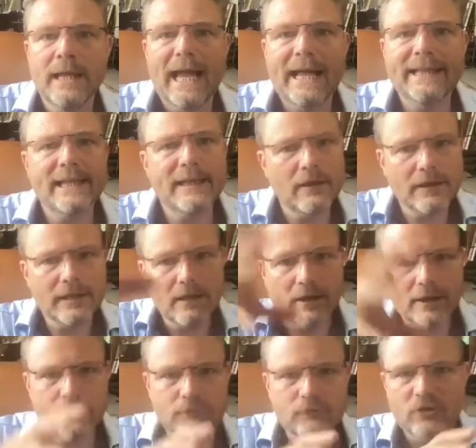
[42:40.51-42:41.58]
and then I
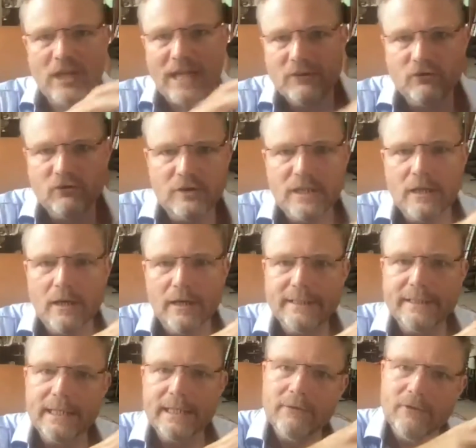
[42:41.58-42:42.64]
kind of changed the
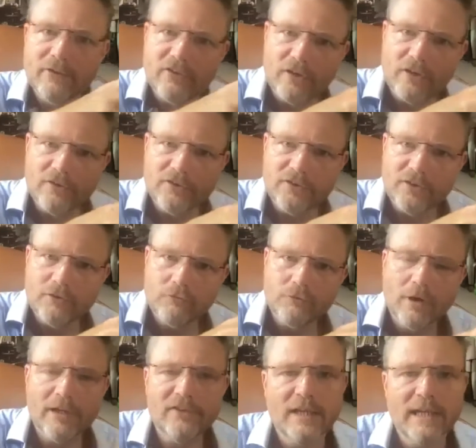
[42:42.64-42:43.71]
idea and started
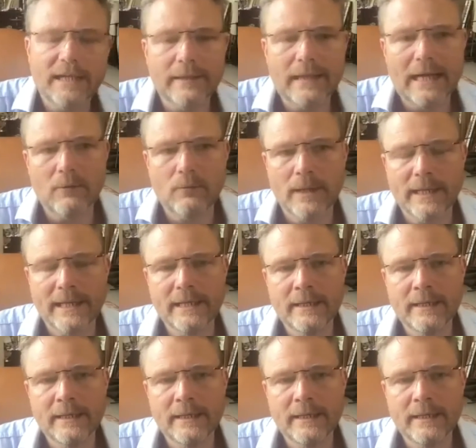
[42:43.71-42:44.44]
writing it that way.